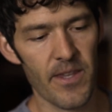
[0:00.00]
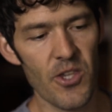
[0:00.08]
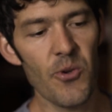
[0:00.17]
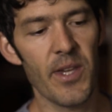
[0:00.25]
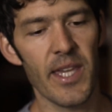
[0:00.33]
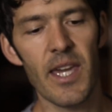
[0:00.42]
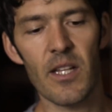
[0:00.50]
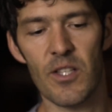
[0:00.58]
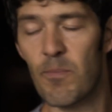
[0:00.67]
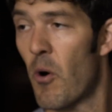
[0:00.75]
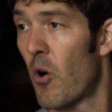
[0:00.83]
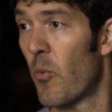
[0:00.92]
you can get a
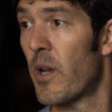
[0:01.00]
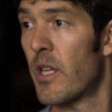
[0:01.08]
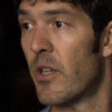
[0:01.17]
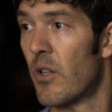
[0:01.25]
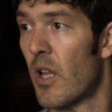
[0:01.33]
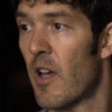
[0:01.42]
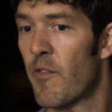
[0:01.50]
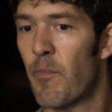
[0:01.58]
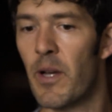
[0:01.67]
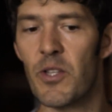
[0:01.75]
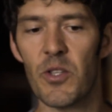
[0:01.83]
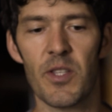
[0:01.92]
small win in your life
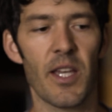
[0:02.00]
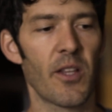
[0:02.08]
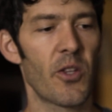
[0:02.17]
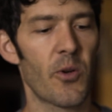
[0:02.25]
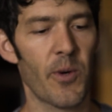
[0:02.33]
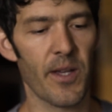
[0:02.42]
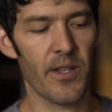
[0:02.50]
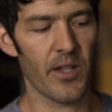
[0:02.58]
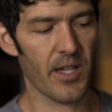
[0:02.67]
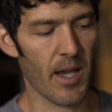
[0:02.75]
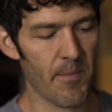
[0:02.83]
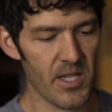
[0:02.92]
by just saying, you know what,
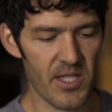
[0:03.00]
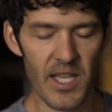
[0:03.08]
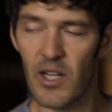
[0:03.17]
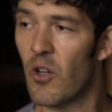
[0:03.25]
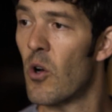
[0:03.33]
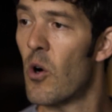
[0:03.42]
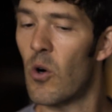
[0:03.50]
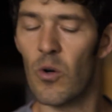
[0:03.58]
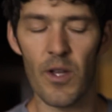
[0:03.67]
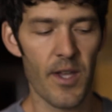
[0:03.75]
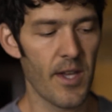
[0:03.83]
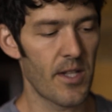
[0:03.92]
look, I'm going to set a
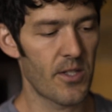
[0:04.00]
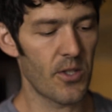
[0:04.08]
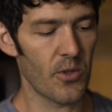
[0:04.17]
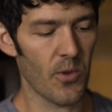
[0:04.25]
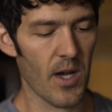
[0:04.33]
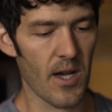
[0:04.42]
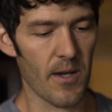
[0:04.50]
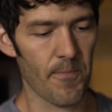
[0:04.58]
goal to